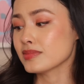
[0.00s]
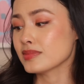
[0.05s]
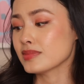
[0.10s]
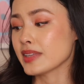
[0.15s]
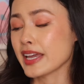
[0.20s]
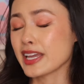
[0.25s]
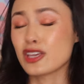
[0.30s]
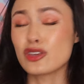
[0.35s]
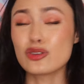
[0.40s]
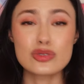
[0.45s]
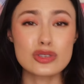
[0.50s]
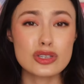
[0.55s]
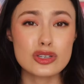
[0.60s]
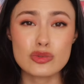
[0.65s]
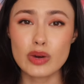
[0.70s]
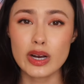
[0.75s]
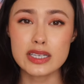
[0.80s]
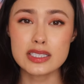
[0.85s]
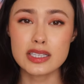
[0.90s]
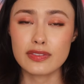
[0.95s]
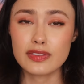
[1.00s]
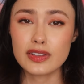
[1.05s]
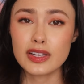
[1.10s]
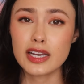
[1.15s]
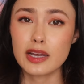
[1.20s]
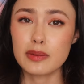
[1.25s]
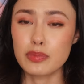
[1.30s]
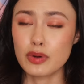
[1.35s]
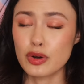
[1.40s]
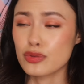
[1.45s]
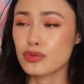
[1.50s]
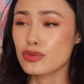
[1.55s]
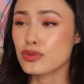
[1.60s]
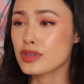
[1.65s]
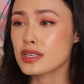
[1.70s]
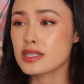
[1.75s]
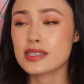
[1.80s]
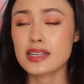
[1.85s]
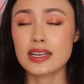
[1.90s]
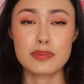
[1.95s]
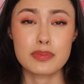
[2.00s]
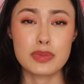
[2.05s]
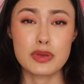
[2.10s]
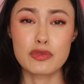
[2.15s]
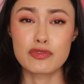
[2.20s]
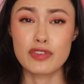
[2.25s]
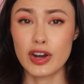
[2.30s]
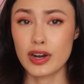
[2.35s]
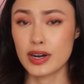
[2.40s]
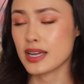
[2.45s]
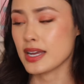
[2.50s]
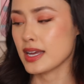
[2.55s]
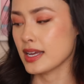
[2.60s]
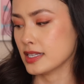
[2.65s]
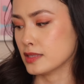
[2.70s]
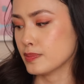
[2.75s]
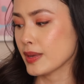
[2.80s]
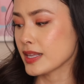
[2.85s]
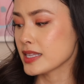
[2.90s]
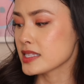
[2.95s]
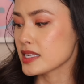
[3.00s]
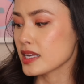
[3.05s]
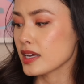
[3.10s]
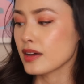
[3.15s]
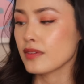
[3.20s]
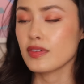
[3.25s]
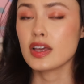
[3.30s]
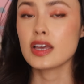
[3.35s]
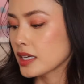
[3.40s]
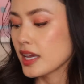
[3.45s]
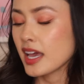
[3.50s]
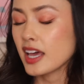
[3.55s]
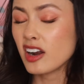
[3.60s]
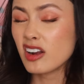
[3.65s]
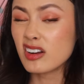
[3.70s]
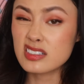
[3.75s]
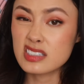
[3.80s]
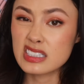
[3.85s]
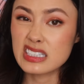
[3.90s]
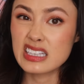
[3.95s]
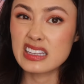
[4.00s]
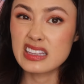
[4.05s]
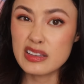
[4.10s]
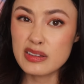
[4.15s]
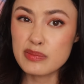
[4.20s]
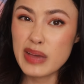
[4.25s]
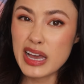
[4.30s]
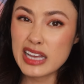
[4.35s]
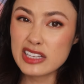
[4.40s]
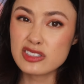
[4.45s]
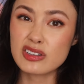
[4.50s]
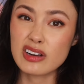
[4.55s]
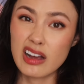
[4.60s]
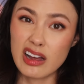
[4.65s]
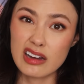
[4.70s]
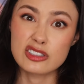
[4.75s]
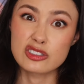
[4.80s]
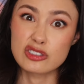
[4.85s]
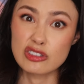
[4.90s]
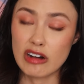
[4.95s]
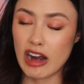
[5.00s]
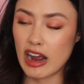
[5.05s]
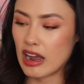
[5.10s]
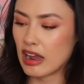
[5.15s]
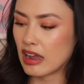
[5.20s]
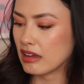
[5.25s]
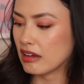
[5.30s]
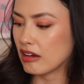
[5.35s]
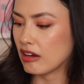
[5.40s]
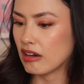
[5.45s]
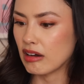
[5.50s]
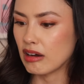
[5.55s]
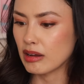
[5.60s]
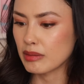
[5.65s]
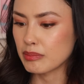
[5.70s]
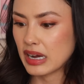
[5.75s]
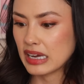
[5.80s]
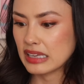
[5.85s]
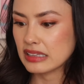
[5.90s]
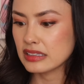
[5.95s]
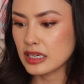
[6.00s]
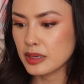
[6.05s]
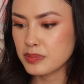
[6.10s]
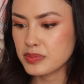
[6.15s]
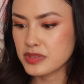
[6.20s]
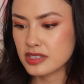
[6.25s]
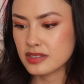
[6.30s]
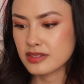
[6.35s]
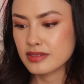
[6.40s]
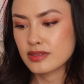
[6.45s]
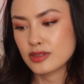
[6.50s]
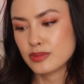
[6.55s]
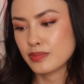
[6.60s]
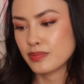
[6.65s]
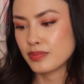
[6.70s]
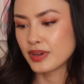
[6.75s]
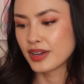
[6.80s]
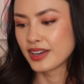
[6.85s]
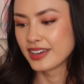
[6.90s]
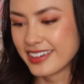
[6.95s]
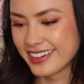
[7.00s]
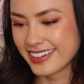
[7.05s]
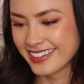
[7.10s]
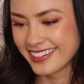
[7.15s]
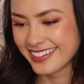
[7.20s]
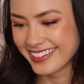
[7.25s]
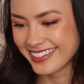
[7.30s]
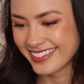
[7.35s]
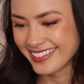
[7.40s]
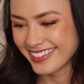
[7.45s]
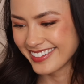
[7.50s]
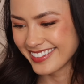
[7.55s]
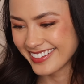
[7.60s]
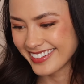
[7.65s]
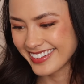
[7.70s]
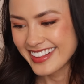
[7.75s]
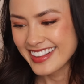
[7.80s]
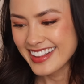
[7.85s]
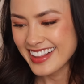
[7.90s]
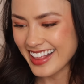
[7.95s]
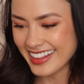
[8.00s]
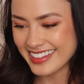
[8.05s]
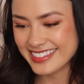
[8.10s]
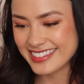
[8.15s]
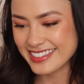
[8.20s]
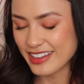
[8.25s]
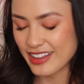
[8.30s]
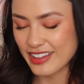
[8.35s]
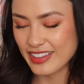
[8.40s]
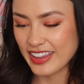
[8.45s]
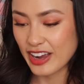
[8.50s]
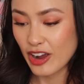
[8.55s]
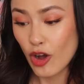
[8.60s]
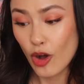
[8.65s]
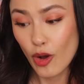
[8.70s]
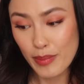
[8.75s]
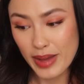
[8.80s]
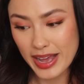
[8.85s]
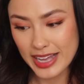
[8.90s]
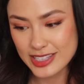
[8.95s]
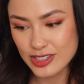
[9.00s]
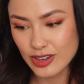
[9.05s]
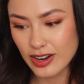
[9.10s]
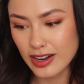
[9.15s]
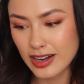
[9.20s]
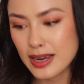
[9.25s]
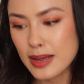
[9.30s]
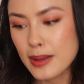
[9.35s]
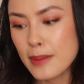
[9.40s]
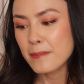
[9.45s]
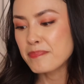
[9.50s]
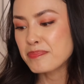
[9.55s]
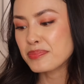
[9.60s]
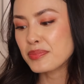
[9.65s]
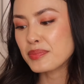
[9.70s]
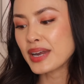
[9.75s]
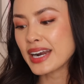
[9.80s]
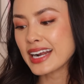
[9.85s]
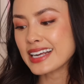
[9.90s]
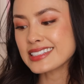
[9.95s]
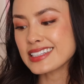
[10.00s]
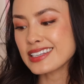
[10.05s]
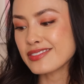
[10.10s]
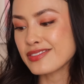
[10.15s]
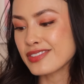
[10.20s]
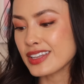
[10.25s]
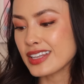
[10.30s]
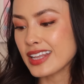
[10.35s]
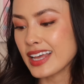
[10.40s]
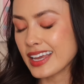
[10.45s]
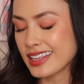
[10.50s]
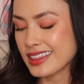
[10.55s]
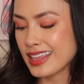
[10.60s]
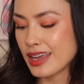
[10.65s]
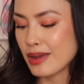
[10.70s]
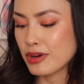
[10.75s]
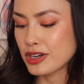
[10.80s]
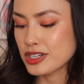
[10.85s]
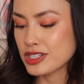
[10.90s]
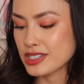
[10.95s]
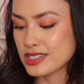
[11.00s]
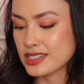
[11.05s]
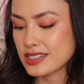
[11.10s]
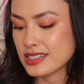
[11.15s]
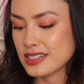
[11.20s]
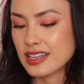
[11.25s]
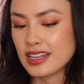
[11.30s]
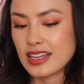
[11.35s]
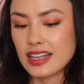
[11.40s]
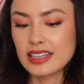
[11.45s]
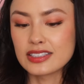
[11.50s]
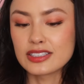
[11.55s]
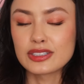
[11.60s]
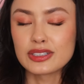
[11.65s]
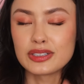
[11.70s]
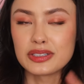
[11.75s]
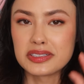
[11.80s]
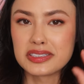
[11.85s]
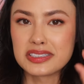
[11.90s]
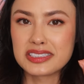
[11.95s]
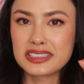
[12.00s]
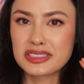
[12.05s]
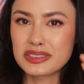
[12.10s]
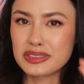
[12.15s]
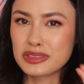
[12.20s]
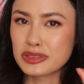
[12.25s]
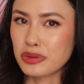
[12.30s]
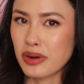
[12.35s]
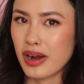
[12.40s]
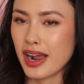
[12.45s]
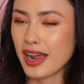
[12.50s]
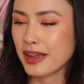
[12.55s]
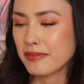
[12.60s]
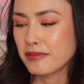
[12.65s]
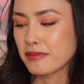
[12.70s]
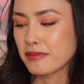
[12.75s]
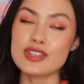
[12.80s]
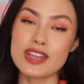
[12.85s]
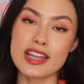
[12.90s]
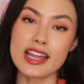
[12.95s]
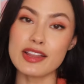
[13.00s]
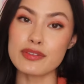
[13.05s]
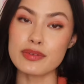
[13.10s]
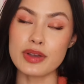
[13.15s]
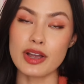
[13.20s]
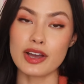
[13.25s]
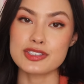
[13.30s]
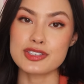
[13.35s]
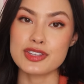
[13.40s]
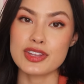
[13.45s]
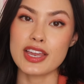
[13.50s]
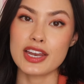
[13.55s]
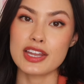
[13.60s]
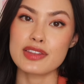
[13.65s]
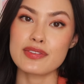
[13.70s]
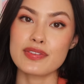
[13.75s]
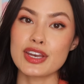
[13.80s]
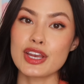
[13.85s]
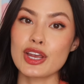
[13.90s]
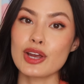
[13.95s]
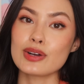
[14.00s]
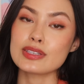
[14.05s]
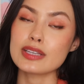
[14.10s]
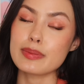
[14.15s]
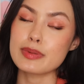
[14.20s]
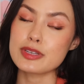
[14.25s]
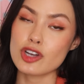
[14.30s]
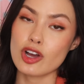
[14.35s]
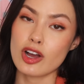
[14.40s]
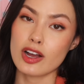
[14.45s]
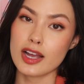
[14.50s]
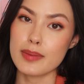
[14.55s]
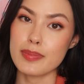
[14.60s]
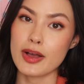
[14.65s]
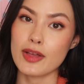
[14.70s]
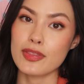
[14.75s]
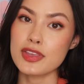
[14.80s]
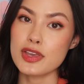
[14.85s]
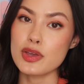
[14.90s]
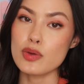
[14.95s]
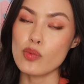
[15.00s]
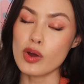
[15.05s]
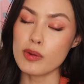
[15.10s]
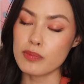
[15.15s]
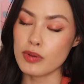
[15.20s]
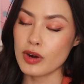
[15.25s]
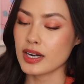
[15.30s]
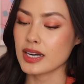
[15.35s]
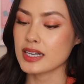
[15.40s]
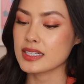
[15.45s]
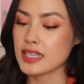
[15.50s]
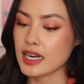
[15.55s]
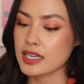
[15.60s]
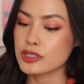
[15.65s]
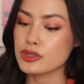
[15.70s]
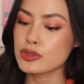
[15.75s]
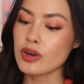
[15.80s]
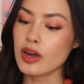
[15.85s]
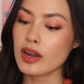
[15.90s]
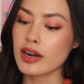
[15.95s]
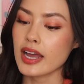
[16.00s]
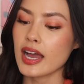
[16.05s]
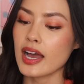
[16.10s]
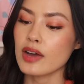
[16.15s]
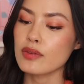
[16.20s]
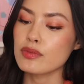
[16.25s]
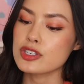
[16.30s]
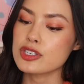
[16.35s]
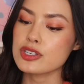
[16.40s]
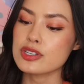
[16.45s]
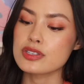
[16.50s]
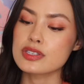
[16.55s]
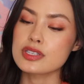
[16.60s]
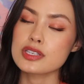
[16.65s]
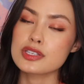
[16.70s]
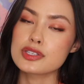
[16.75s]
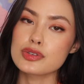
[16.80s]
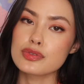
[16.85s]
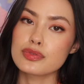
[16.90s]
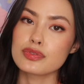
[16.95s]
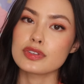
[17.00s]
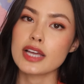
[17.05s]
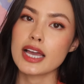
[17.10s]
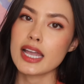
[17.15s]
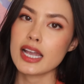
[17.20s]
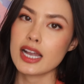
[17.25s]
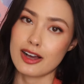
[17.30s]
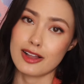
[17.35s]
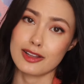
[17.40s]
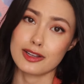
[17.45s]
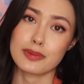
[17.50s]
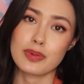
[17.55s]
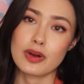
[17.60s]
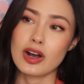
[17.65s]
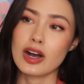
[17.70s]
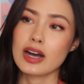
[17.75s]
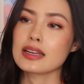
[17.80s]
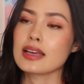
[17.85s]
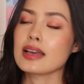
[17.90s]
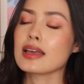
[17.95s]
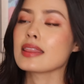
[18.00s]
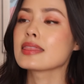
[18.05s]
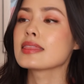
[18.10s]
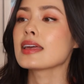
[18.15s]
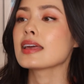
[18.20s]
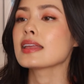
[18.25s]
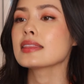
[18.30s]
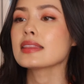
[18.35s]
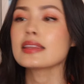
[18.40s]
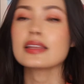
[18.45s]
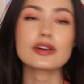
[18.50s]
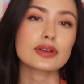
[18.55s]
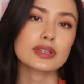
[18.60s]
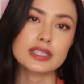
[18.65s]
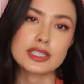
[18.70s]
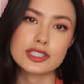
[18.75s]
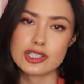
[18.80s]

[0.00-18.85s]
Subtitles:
like usage wise, I feel like I burned through these and it'd be very expensive. And honestly, the mattes are kind of dry on my lips, as like all mattes are, but I did feel like they were just a little dry. now that we've gotten to the end of the video, let me talk about the one product that I do not have, which is the Souffle Color Pot. They literally